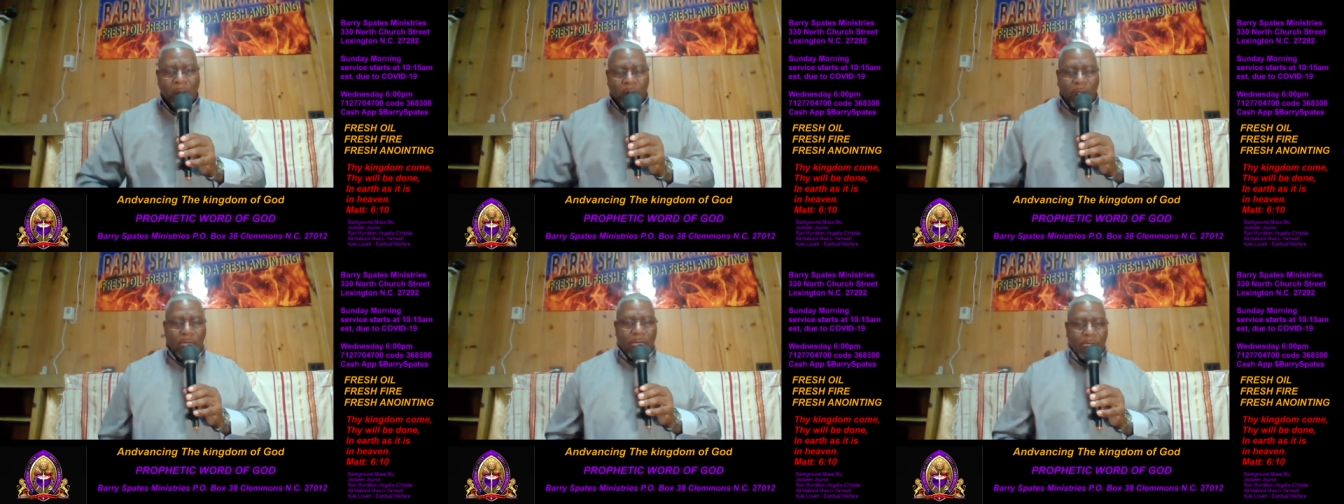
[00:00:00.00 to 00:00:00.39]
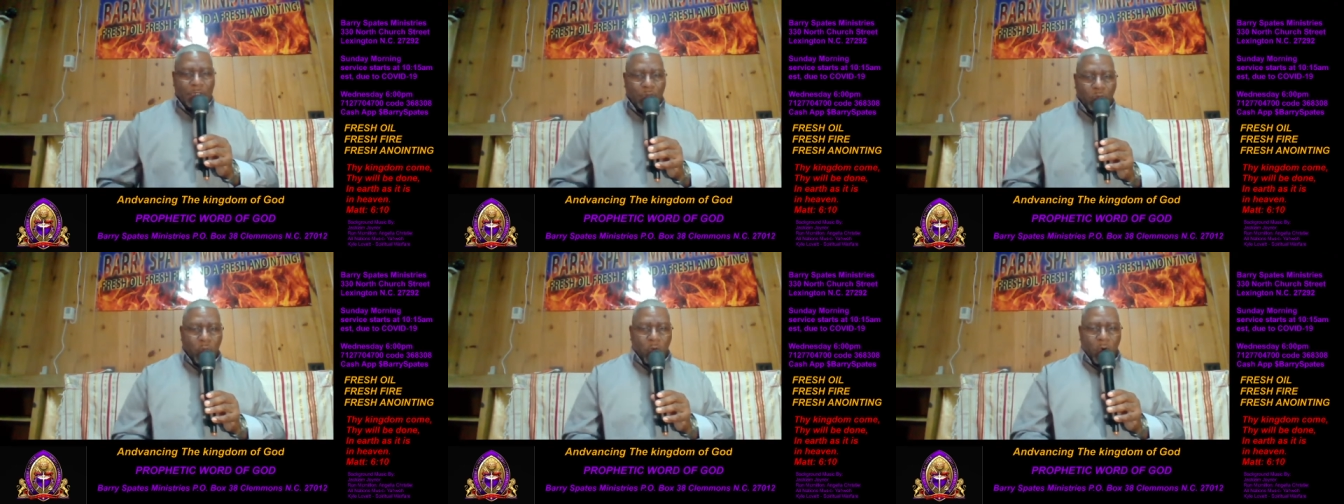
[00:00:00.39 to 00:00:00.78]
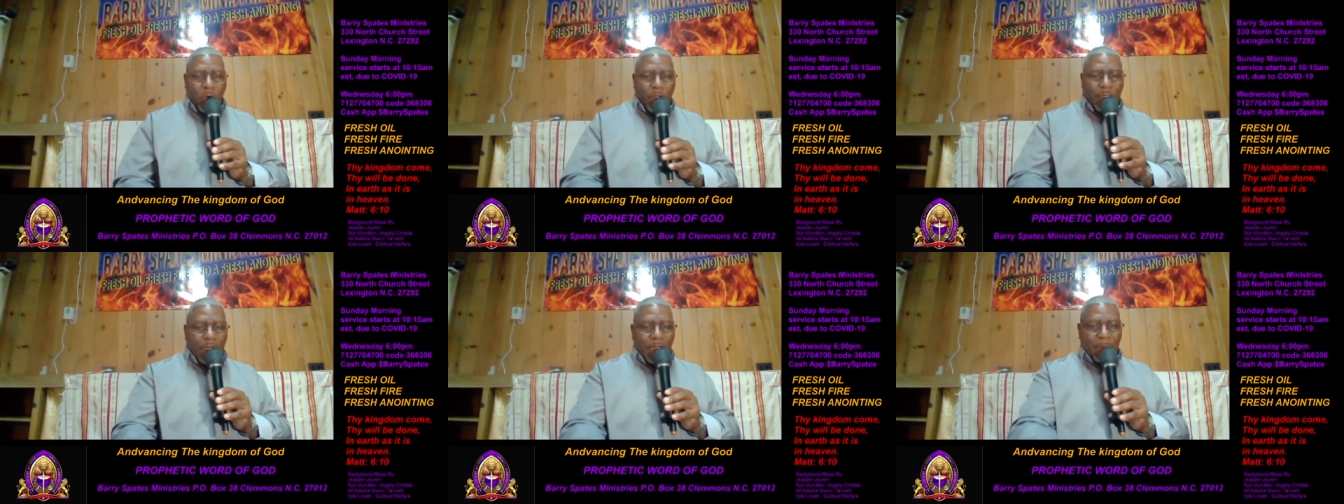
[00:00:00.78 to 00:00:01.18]
He is
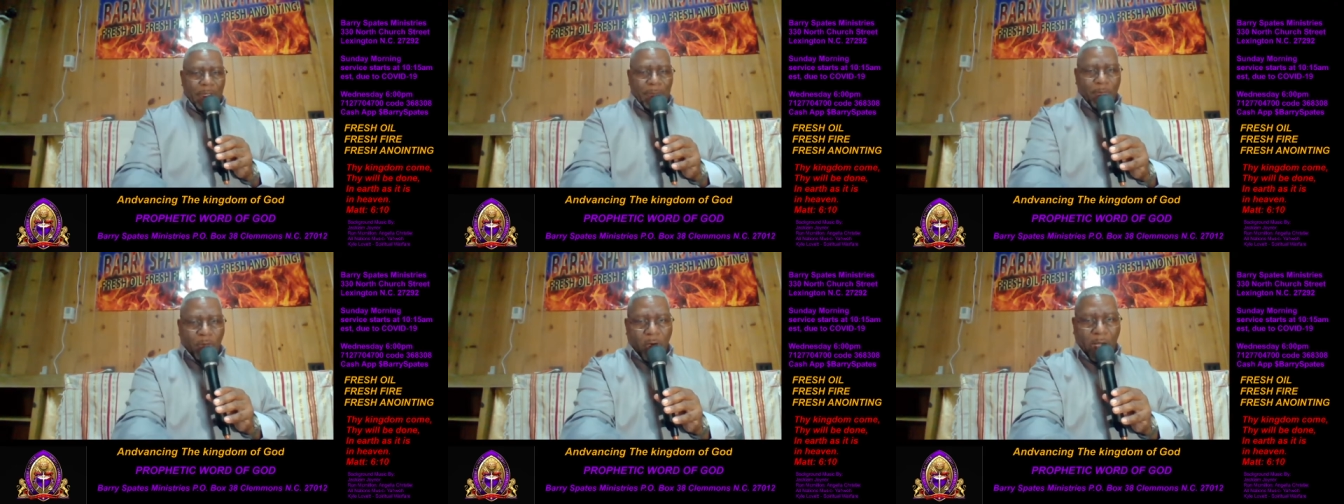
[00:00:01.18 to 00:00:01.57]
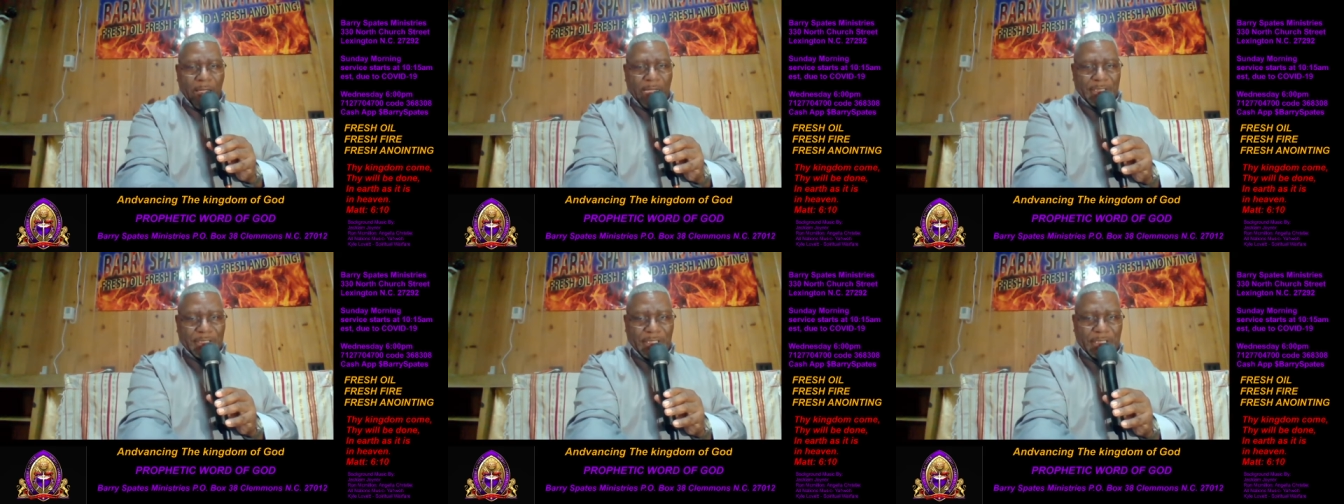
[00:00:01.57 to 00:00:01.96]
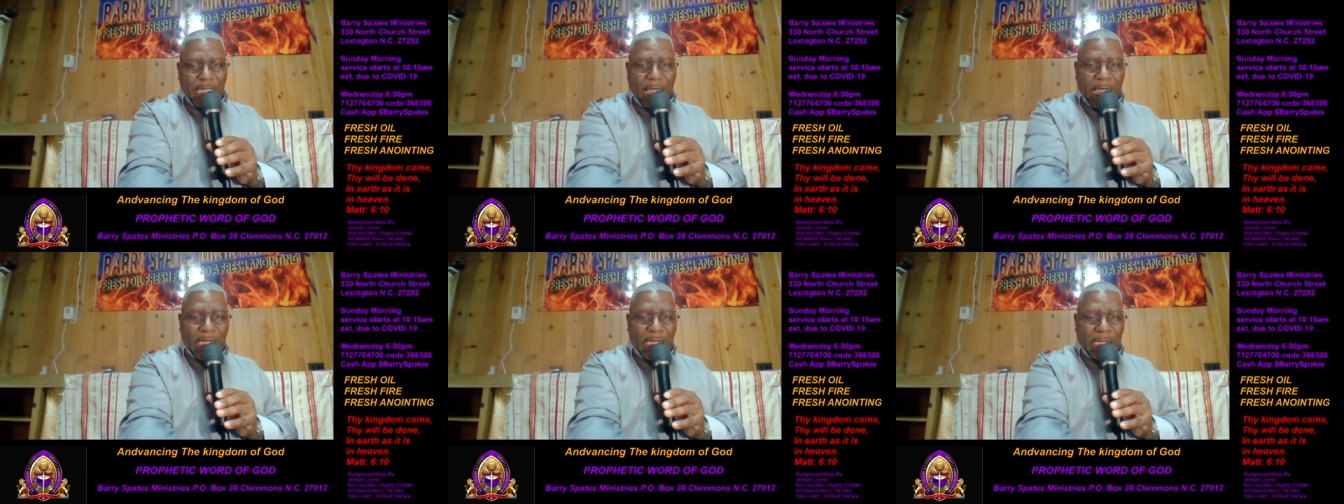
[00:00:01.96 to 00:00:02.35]
worthy to be praised
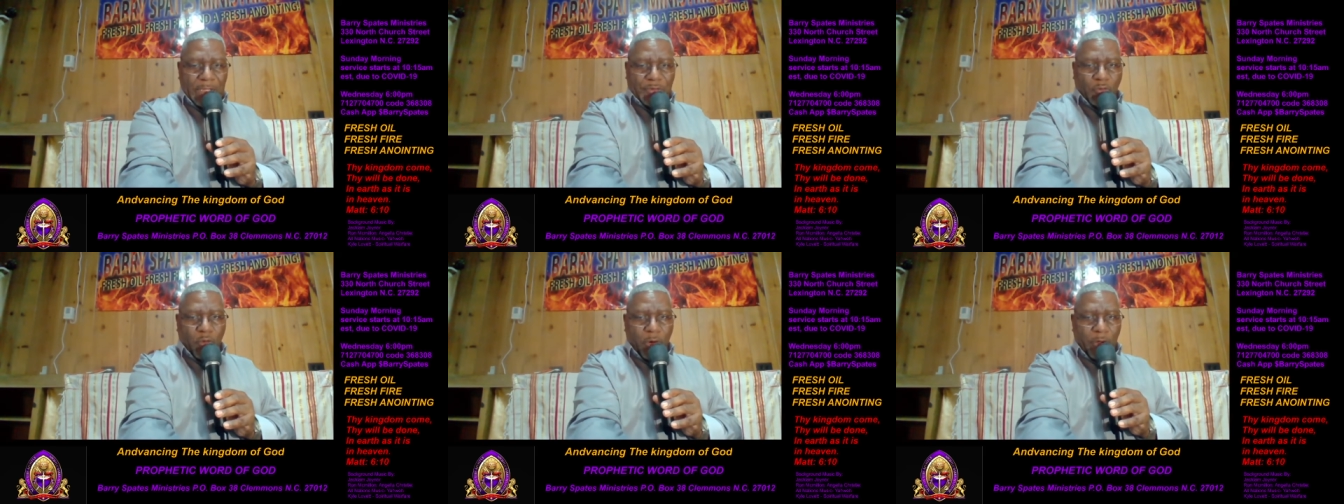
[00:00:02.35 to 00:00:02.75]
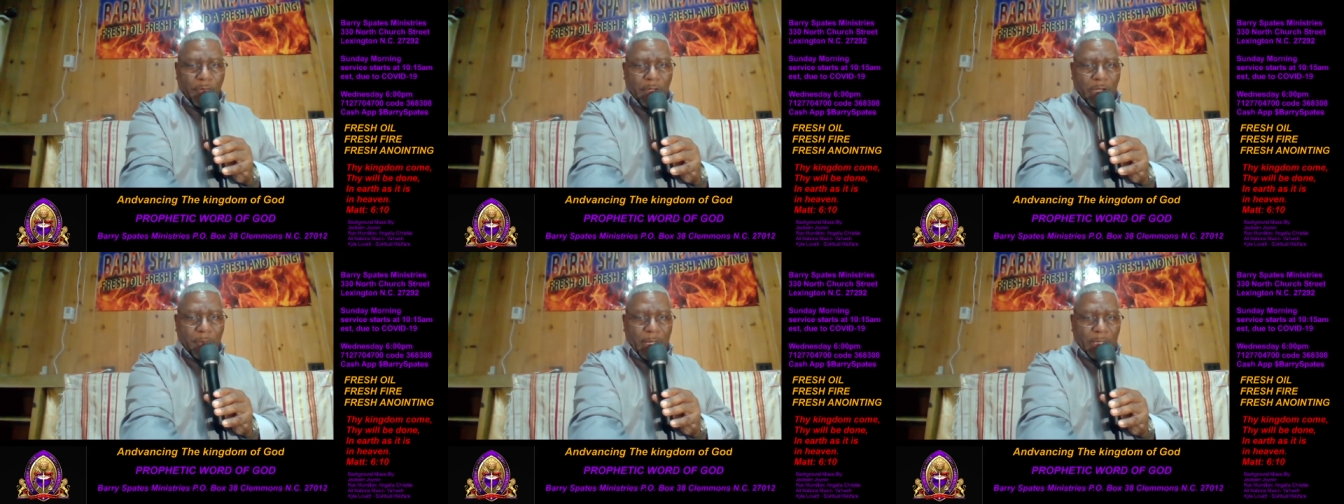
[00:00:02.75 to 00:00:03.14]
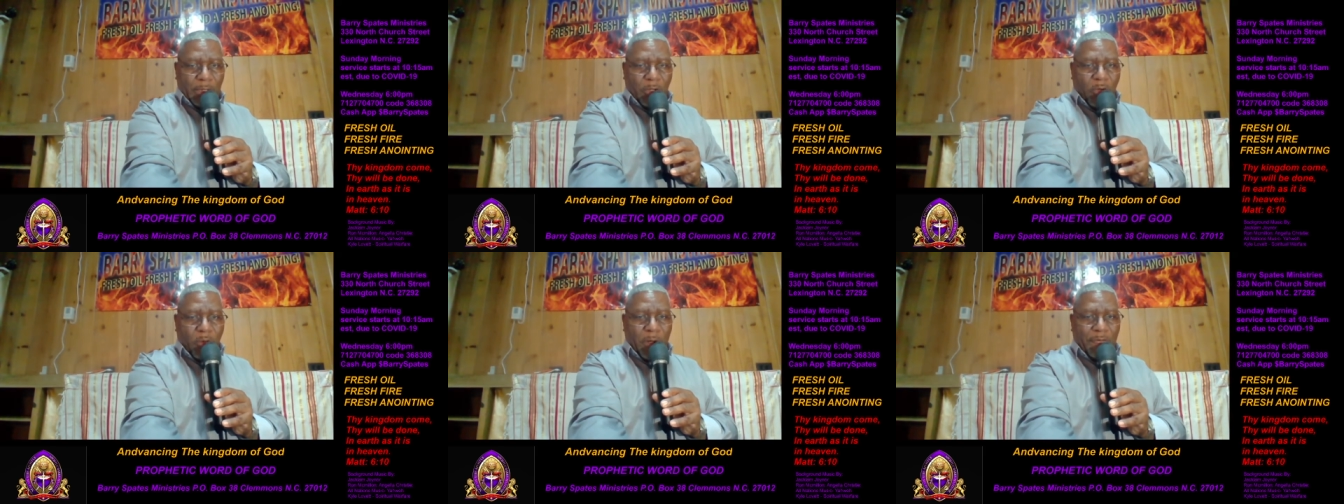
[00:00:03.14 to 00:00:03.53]
today. He is worthy to be
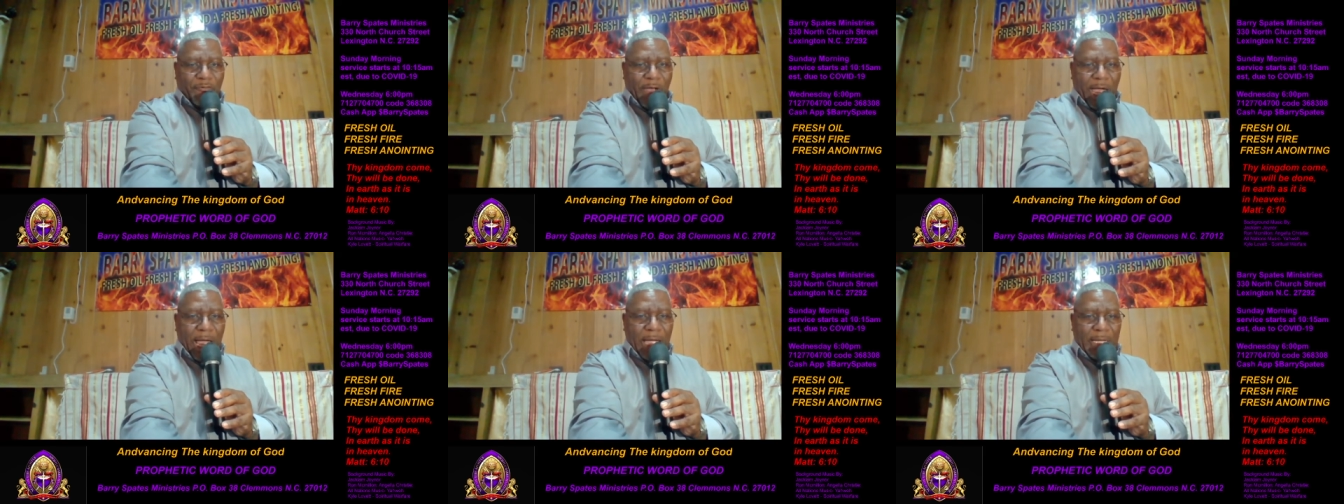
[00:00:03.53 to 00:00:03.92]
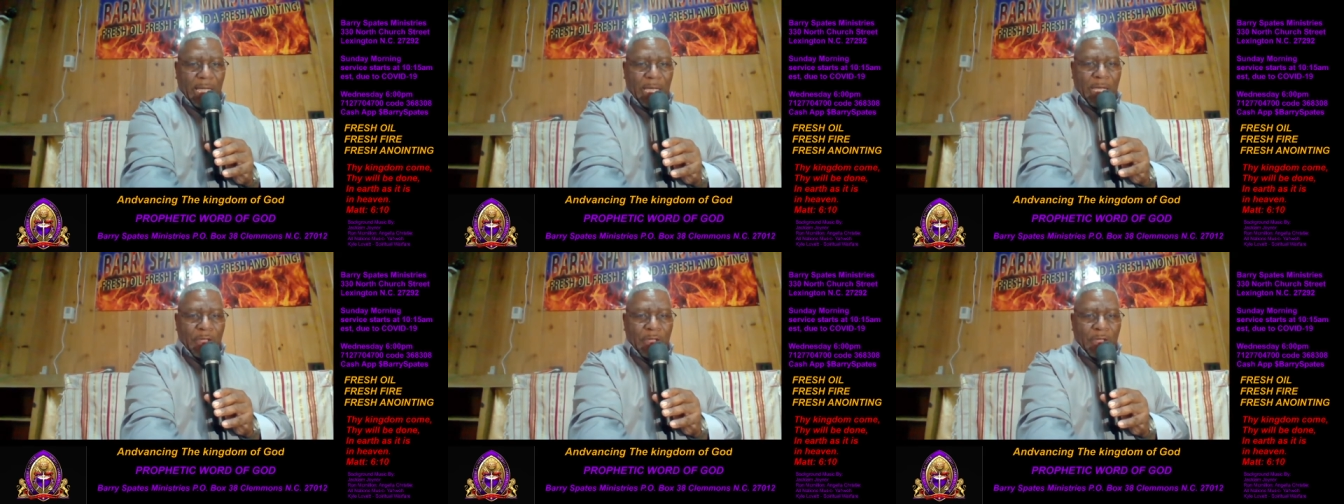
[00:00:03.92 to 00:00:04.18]
glorified.